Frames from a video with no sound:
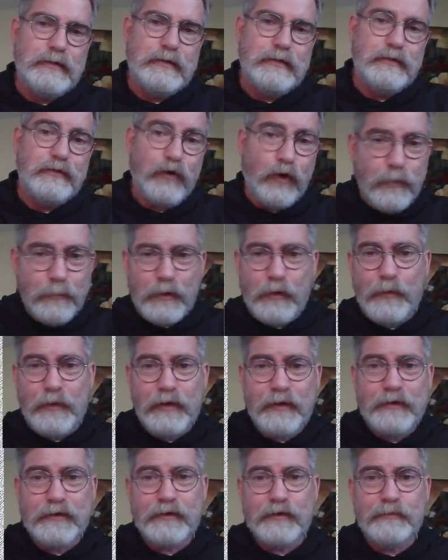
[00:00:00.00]
Normally, we
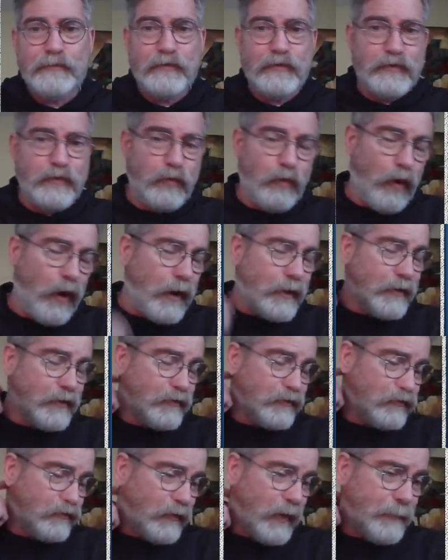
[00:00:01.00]
look at the, the
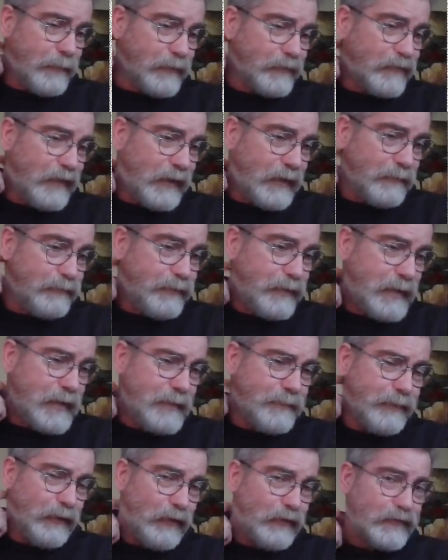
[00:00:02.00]
waters as representing
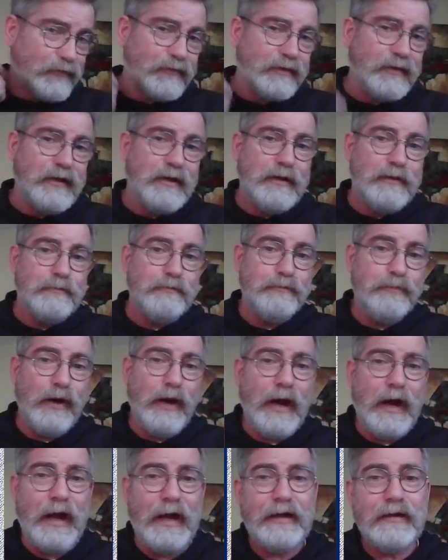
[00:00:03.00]
peoples,
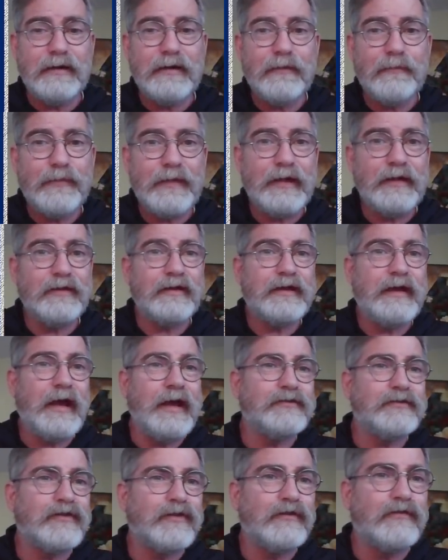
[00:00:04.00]
but in the
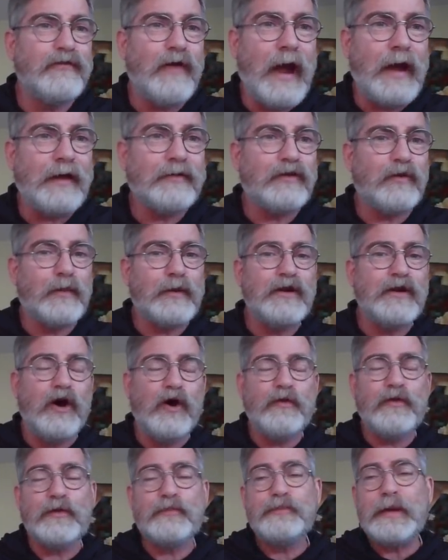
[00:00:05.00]
case of the fact that we know
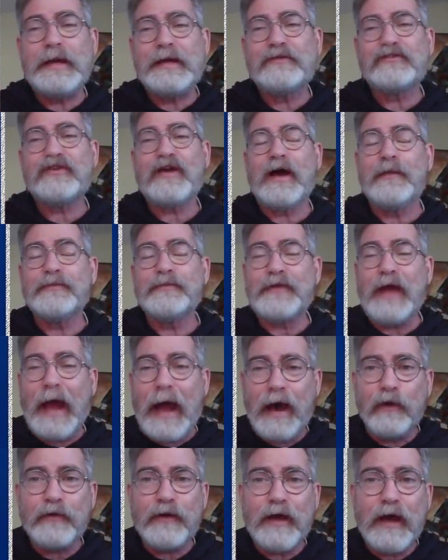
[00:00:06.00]
the beast comes
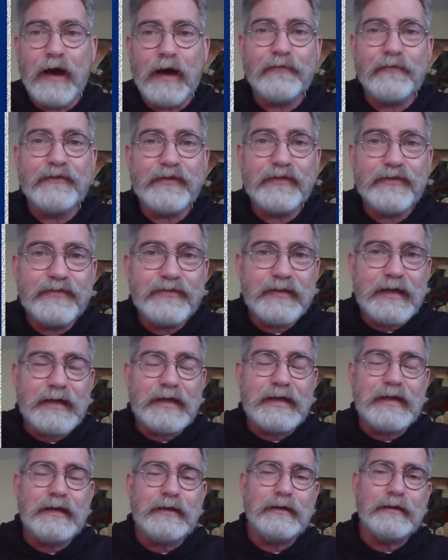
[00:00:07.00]
out of the
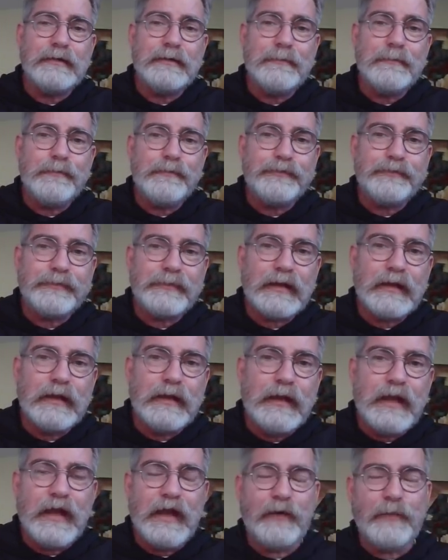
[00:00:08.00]
sea,
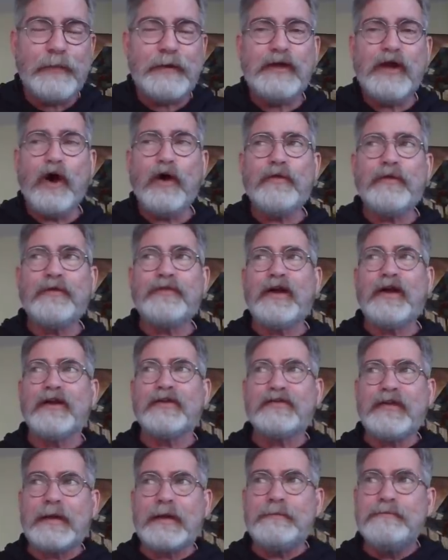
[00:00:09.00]
and we know that there
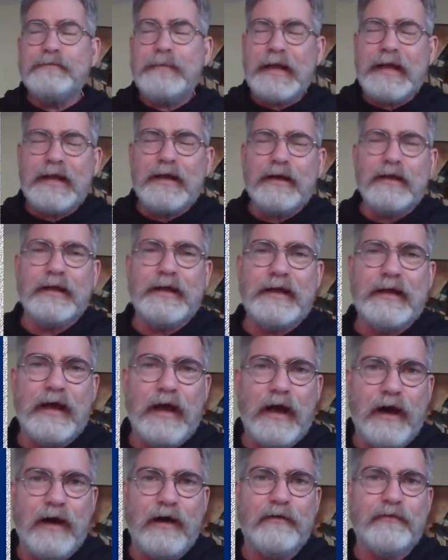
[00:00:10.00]
is a mingling
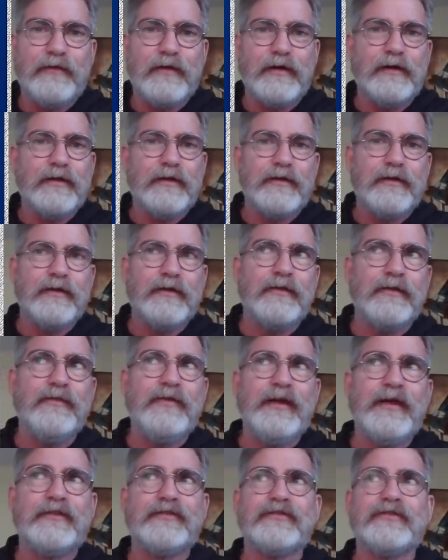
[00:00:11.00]
of
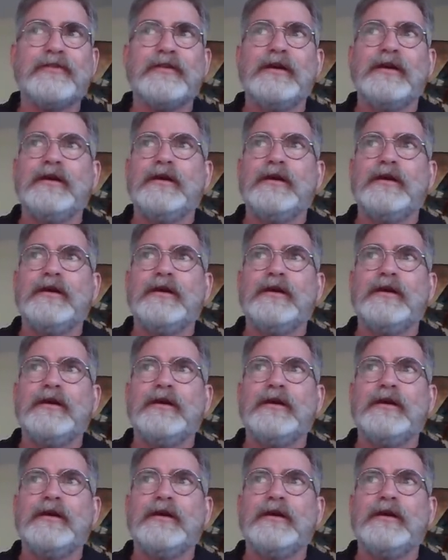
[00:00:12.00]
this